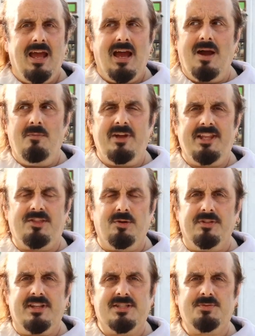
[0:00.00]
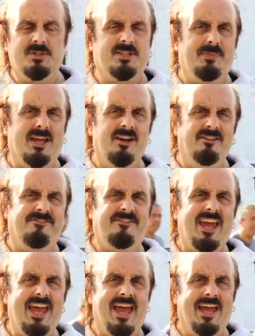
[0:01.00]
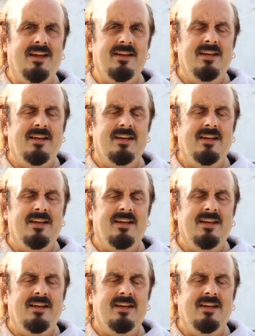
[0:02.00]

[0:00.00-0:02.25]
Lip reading: And we thought this was a bit unfair.